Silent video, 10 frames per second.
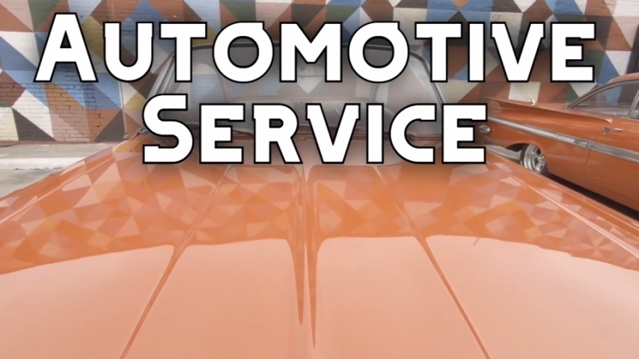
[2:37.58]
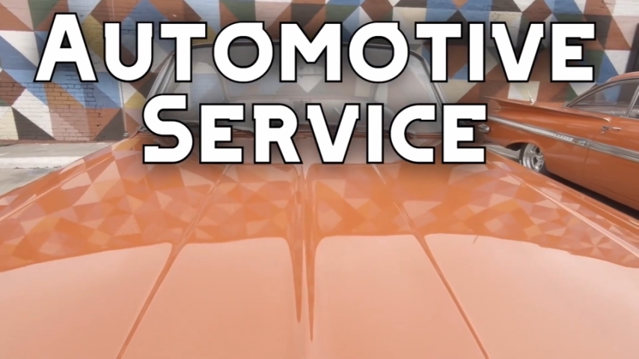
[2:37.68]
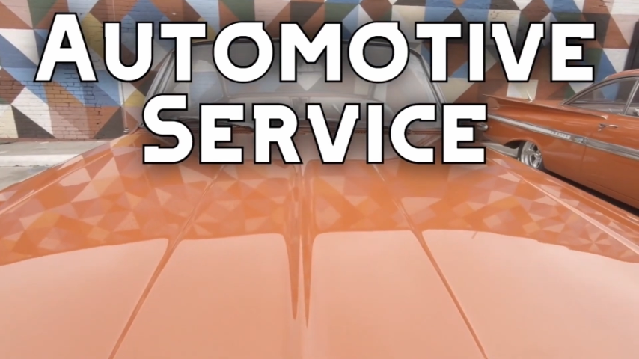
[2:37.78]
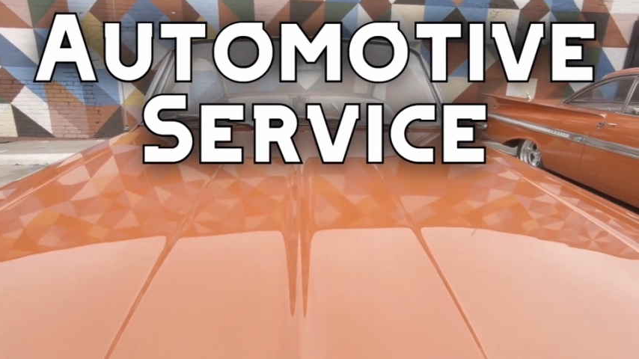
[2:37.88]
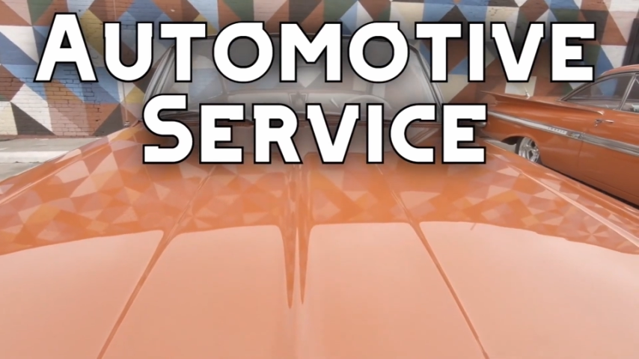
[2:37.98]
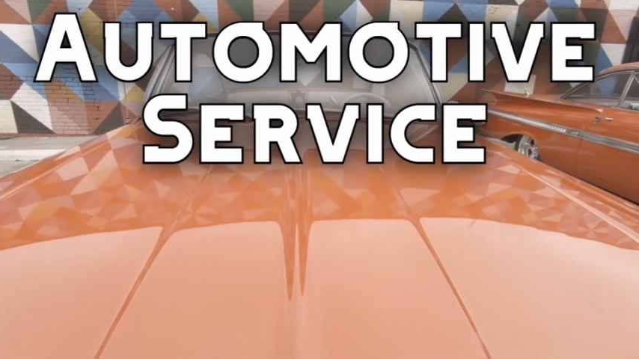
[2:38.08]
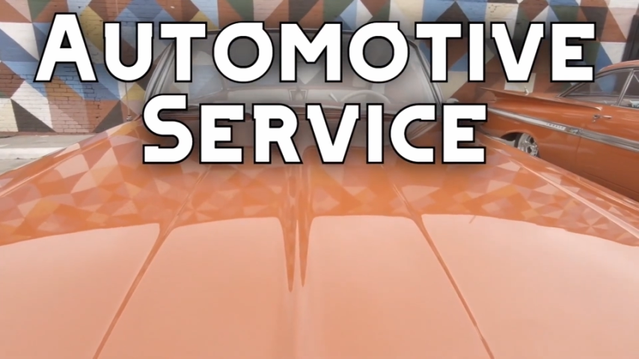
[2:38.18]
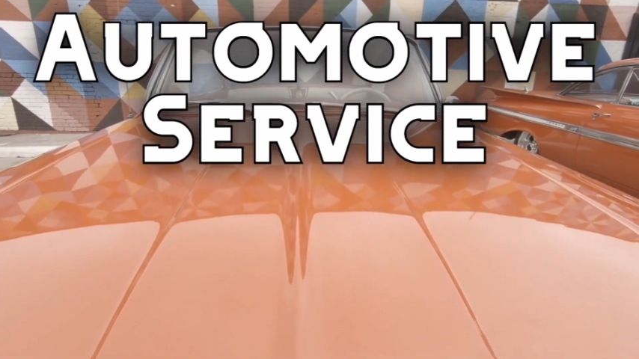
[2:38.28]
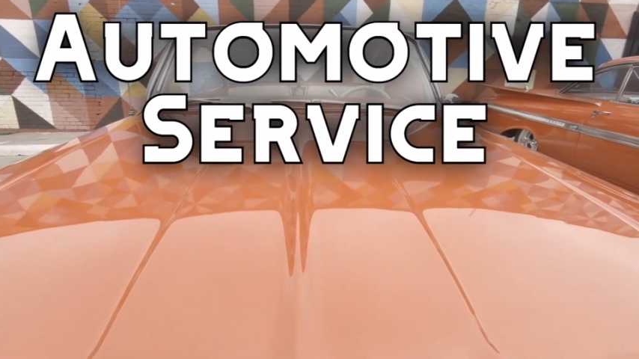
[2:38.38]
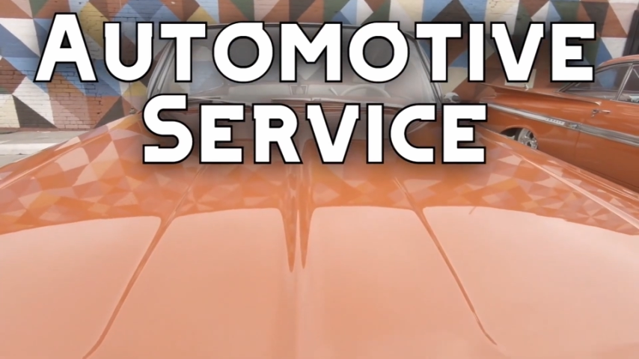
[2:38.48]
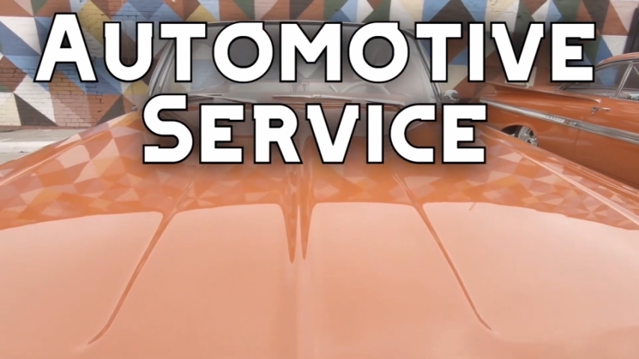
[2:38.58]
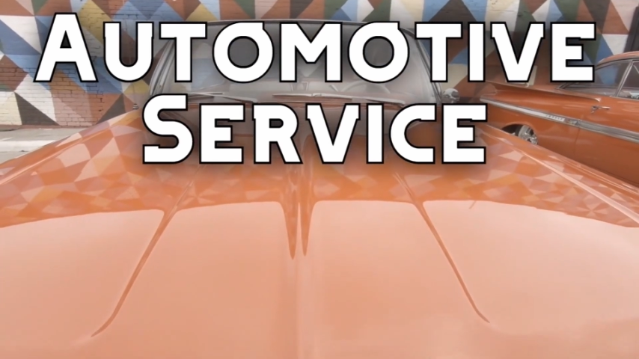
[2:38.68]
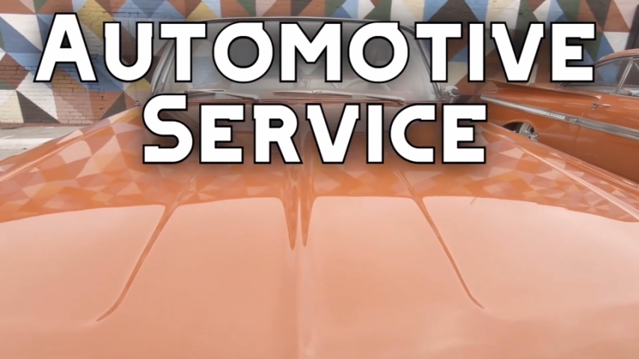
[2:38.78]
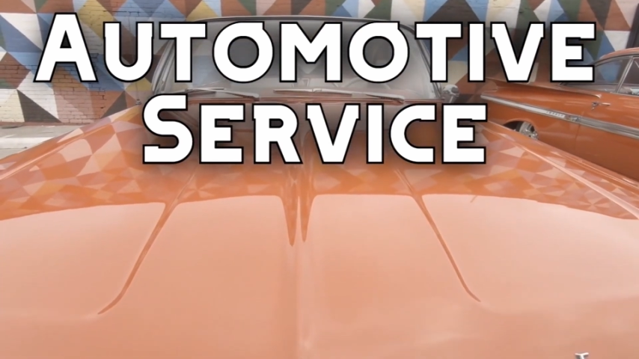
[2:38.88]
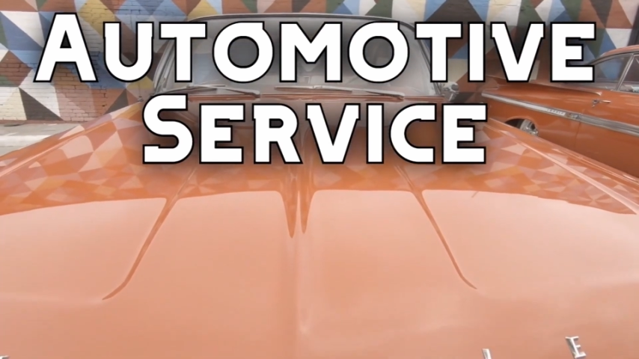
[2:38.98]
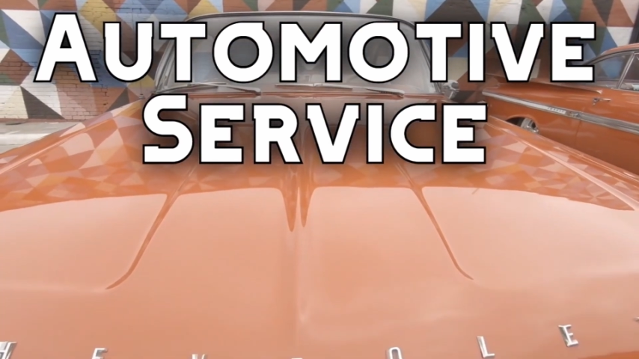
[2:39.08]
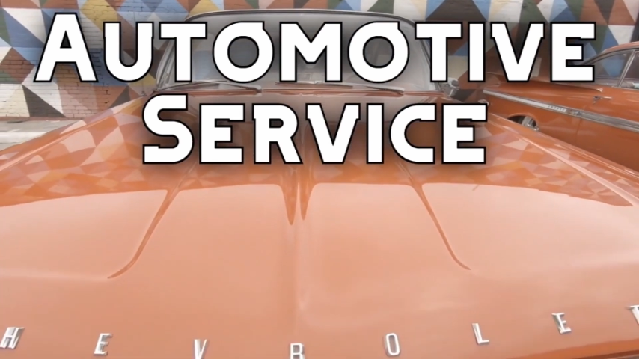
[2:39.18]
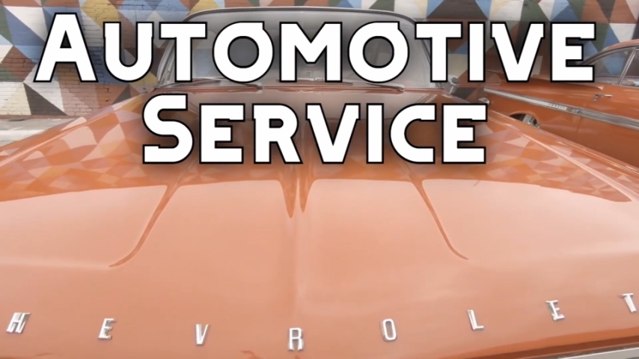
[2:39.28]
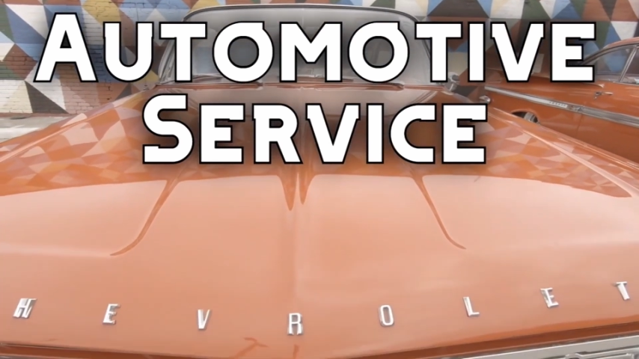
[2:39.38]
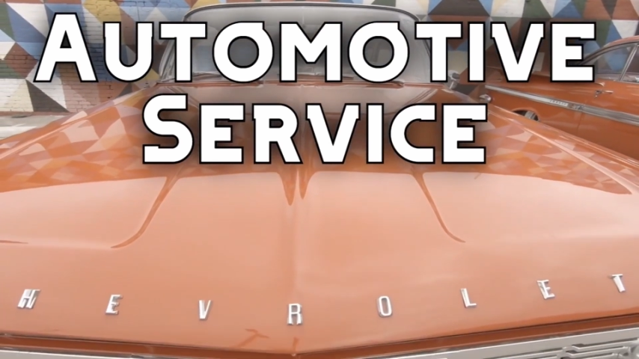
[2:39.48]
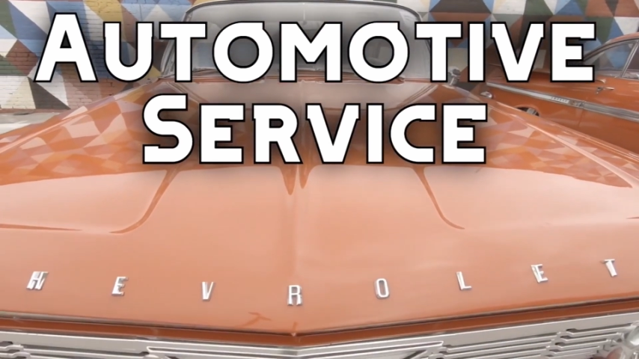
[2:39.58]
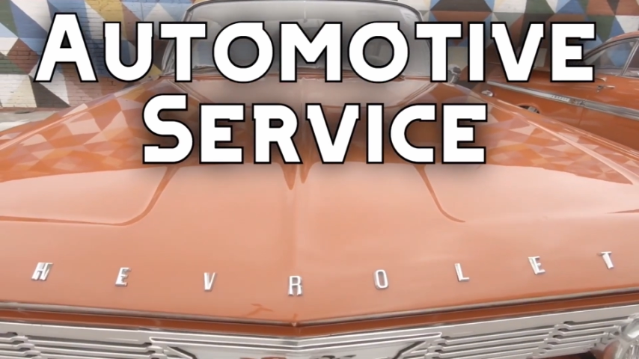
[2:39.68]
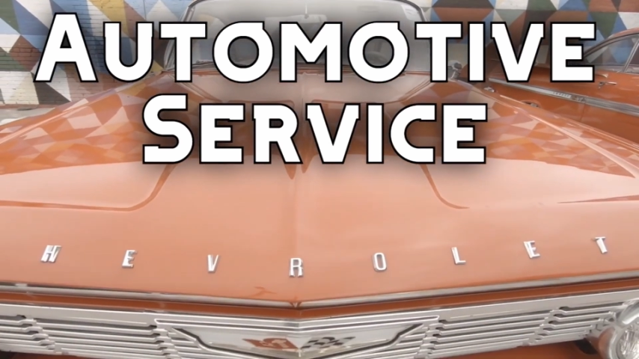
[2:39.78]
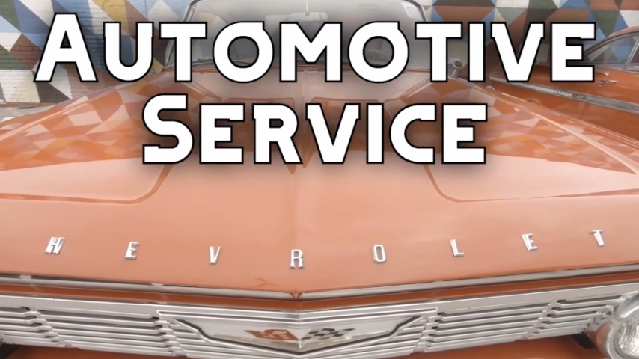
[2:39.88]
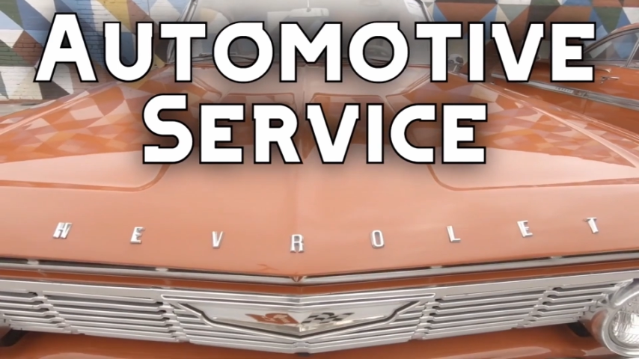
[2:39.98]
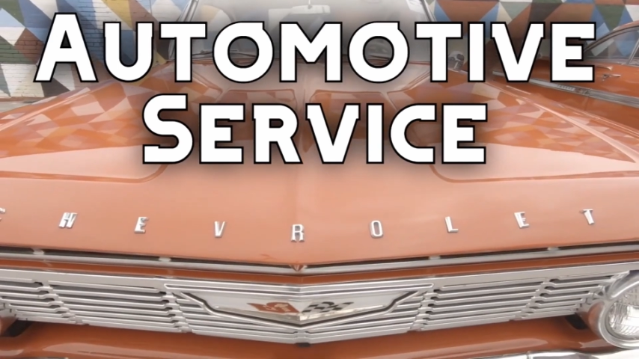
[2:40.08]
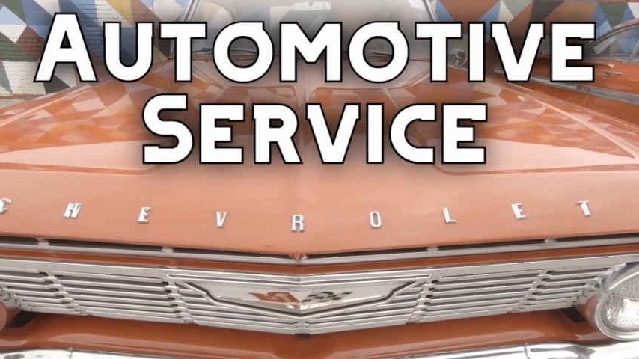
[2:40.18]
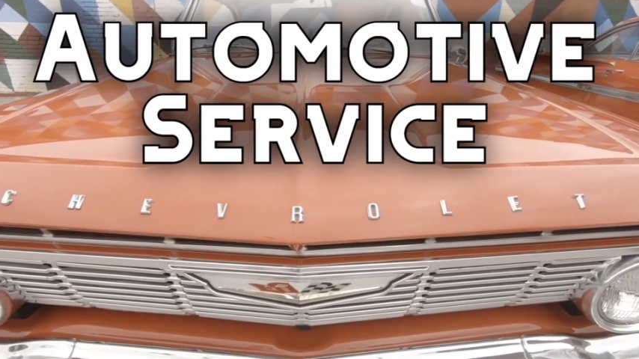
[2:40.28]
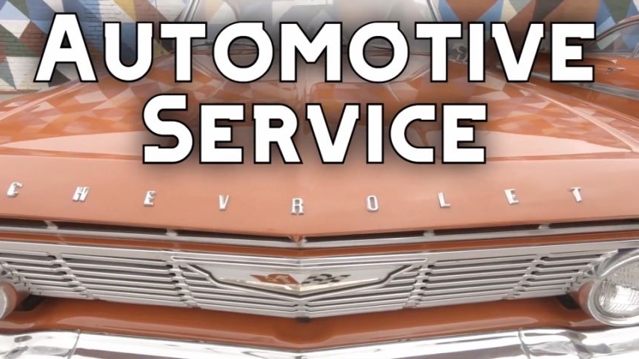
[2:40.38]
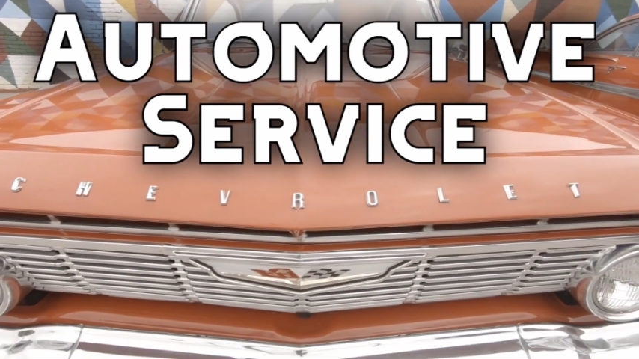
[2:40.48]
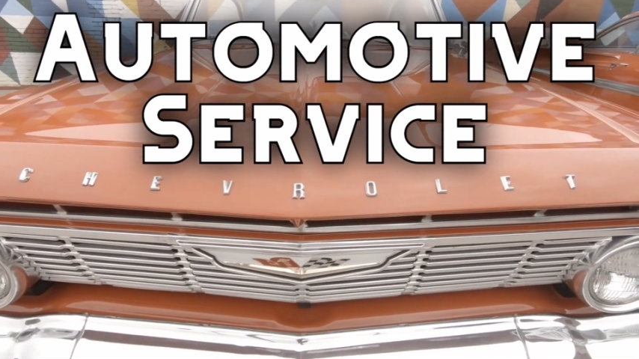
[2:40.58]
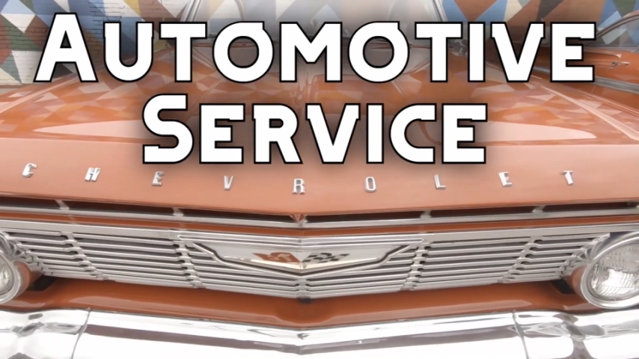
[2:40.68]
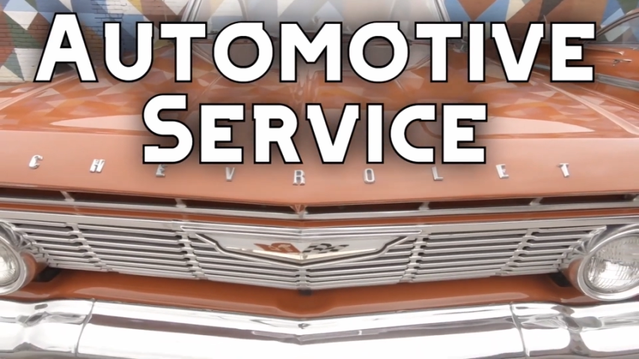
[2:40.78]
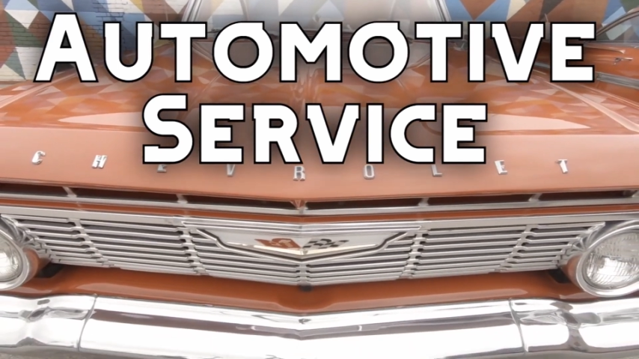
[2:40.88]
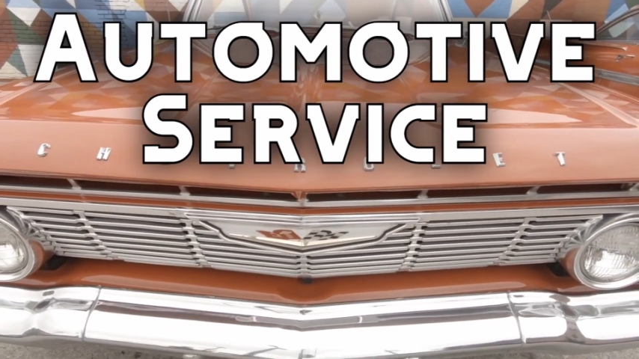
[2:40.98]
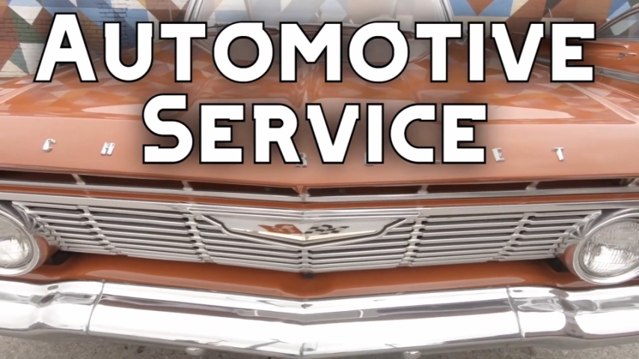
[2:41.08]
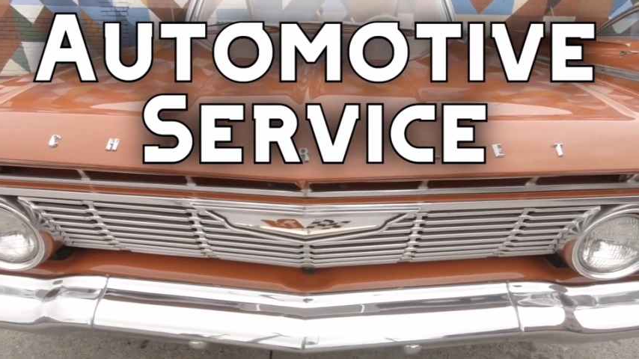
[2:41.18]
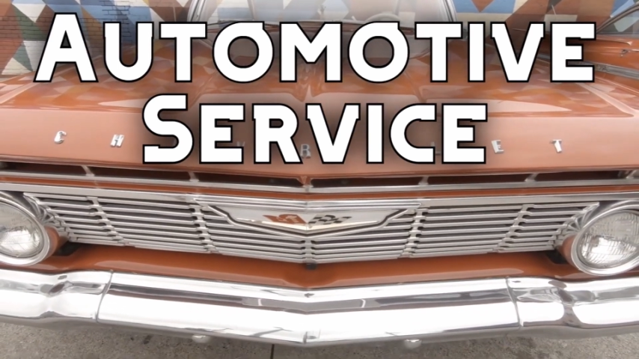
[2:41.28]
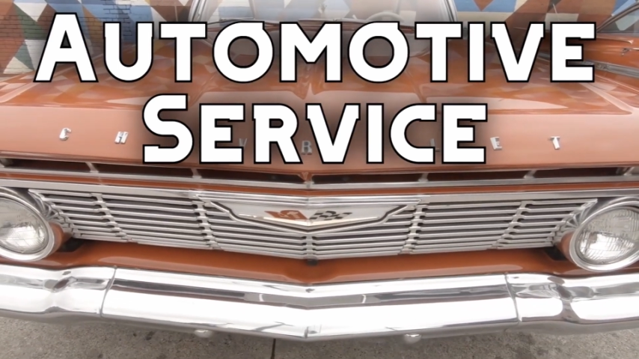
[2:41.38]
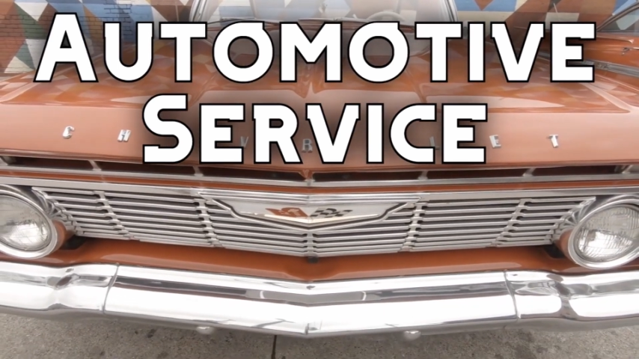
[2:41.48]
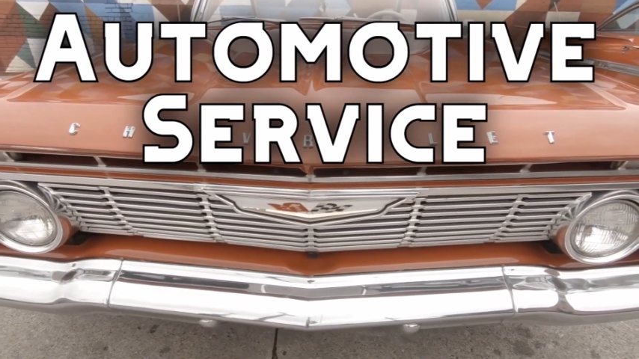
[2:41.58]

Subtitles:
No face is visible, so there are no lips to read.